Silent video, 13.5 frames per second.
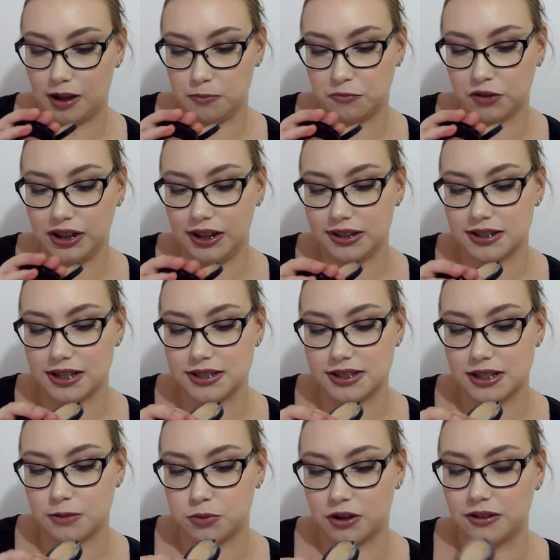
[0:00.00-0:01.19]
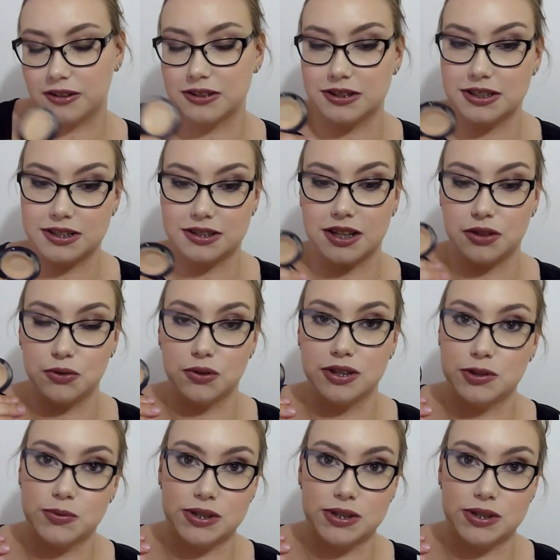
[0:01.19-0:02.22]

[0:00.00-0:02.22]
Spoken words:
I'm really excited to see the progress on this because I thought this